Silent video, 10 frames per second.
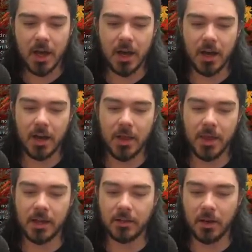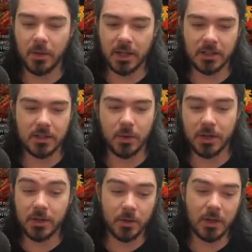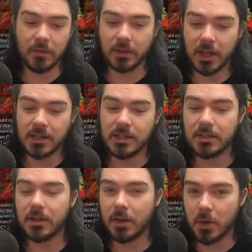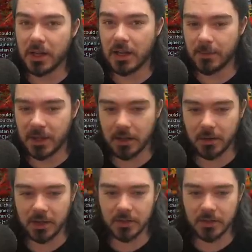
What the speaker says: and then go into our new level 90 skill Ogi Namakiri.